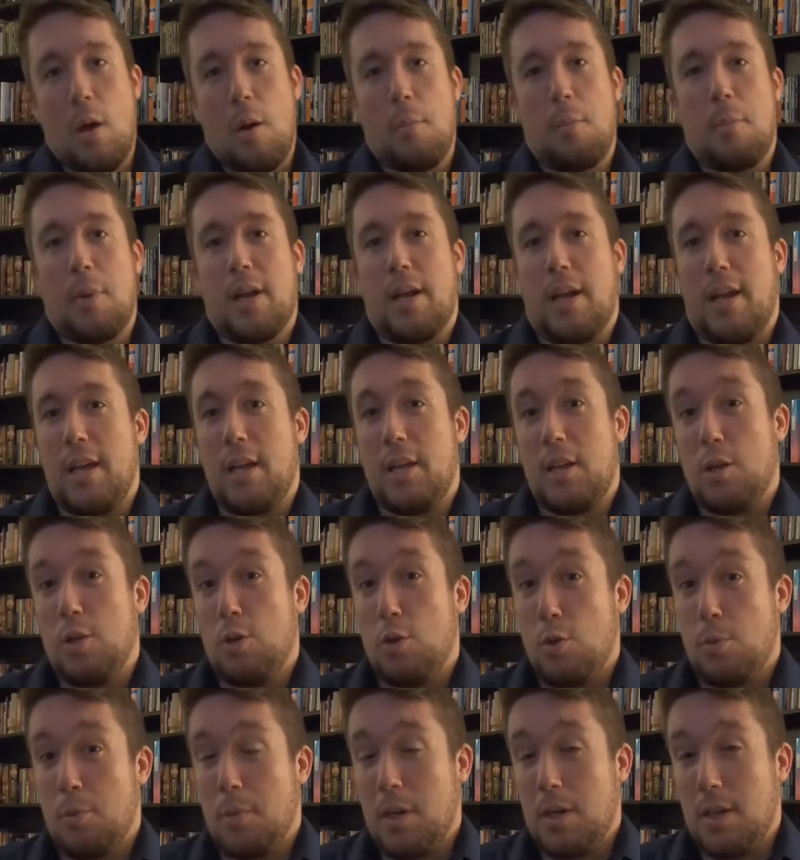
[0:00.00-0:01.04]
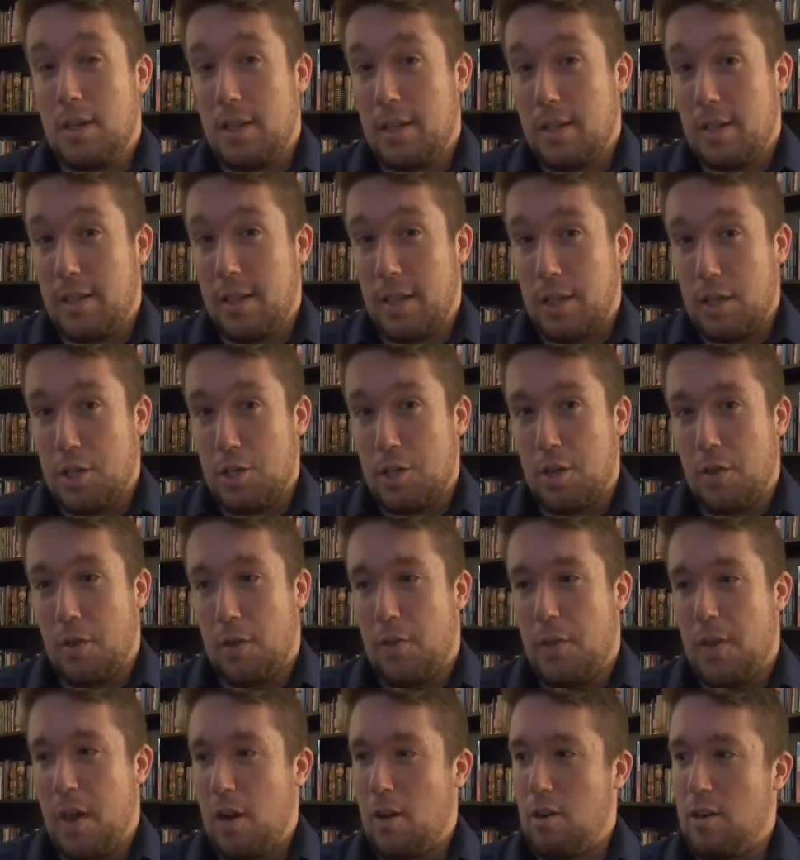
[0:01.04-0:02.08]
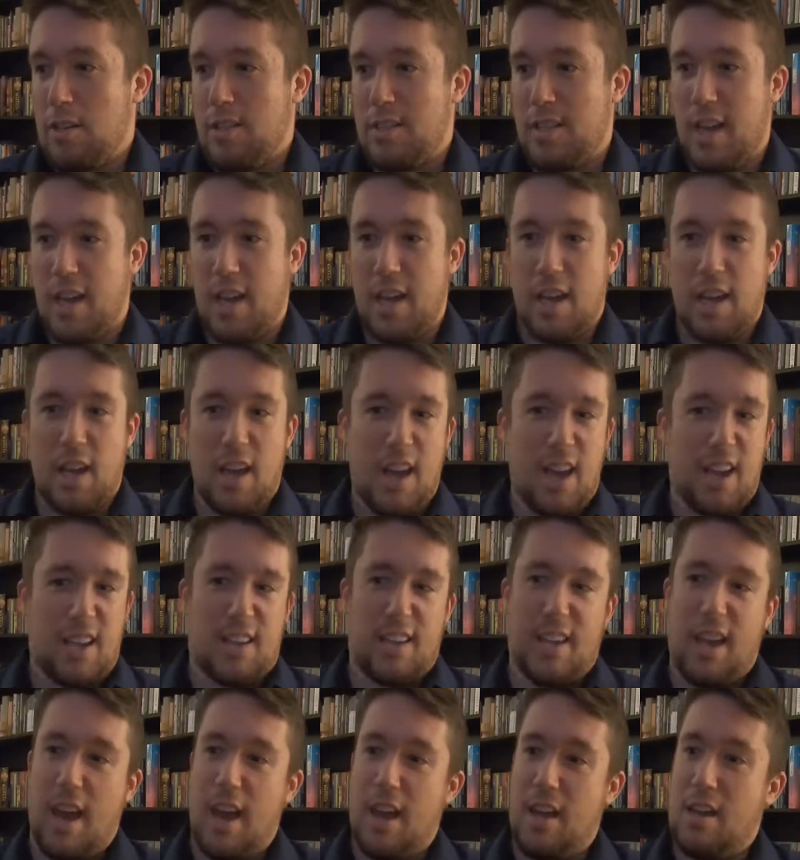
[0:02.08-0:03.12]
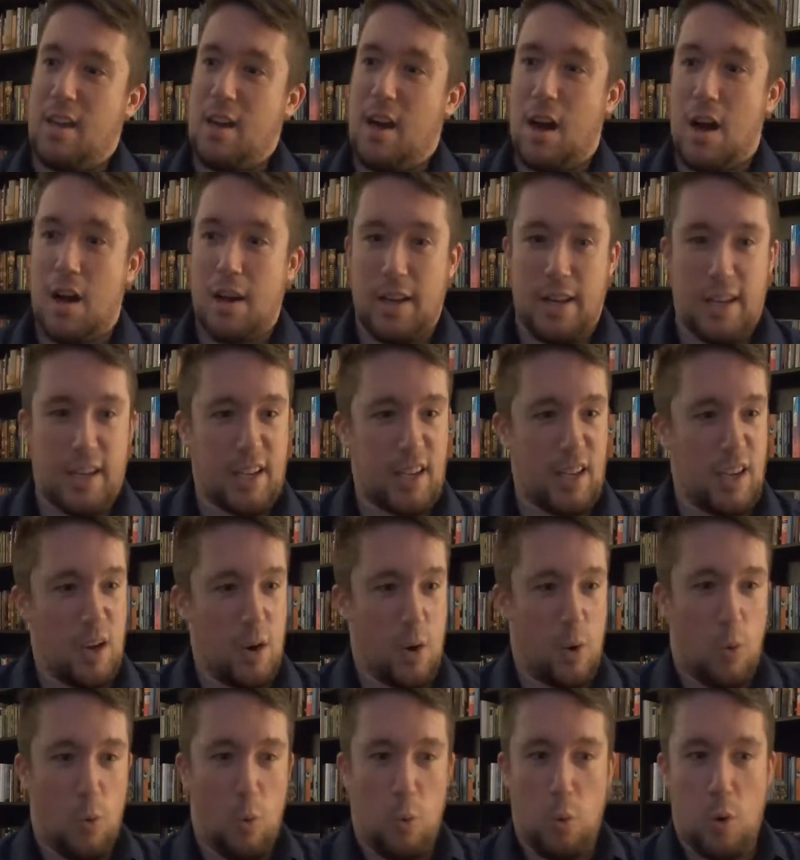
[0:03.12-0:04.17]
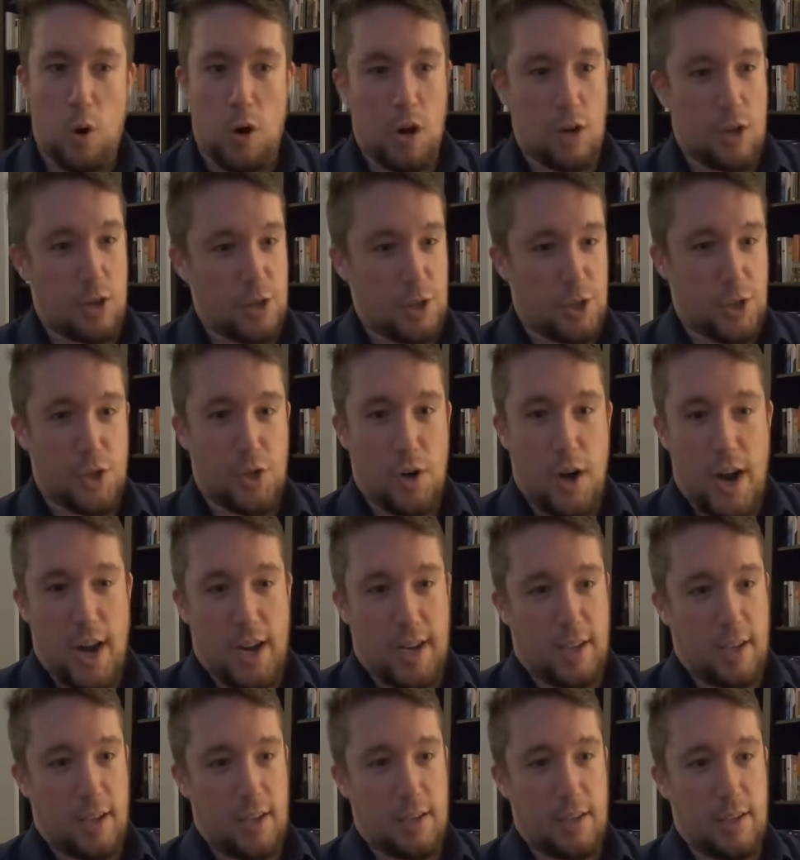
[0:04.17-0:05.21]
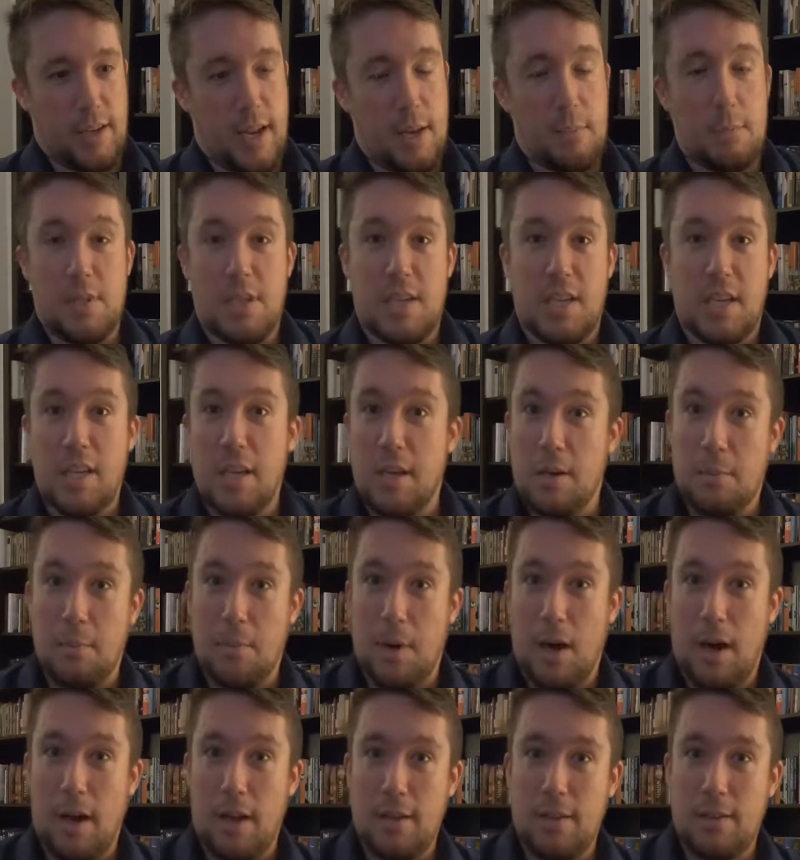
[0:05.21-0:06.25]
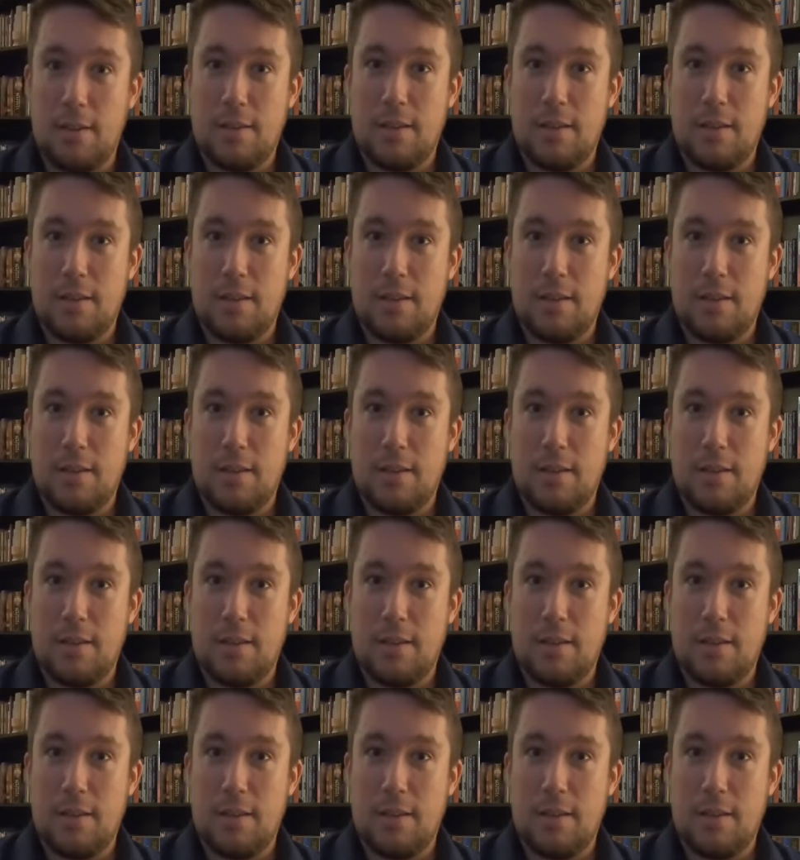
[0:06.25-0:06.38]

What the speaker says: But in Enuma Elish, there is a chaotic water dragon named Tiamat.